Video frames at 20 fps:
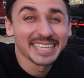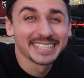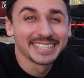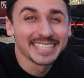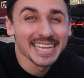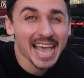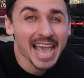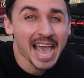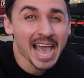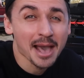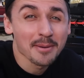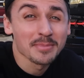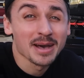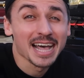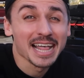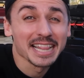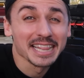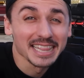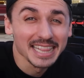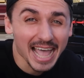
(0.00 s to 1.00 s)
Damn
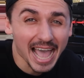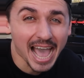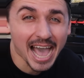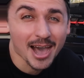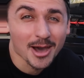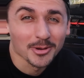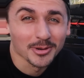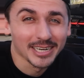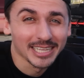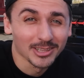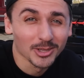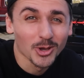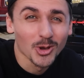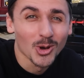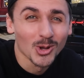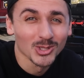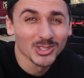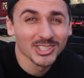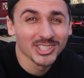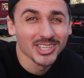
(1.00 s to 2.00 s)
loud in the
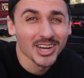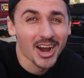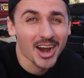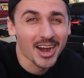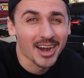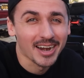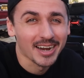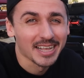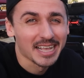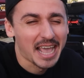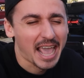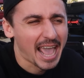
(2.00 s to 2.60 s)
cold start.